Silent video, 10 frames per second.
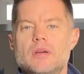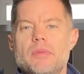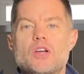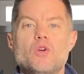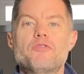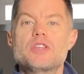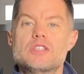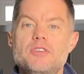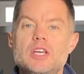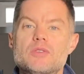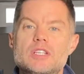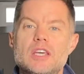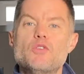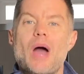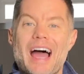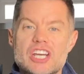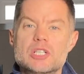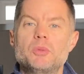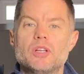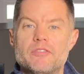My goal for this video is to give you
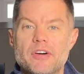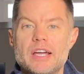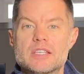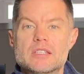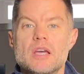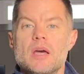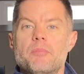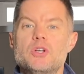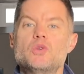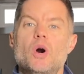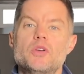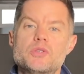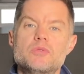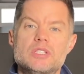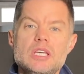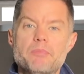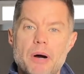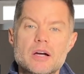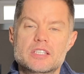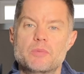actionable advice, but to also
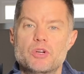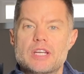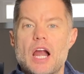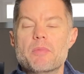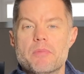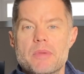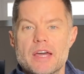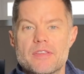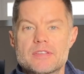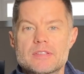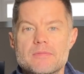debunk some retirement myths.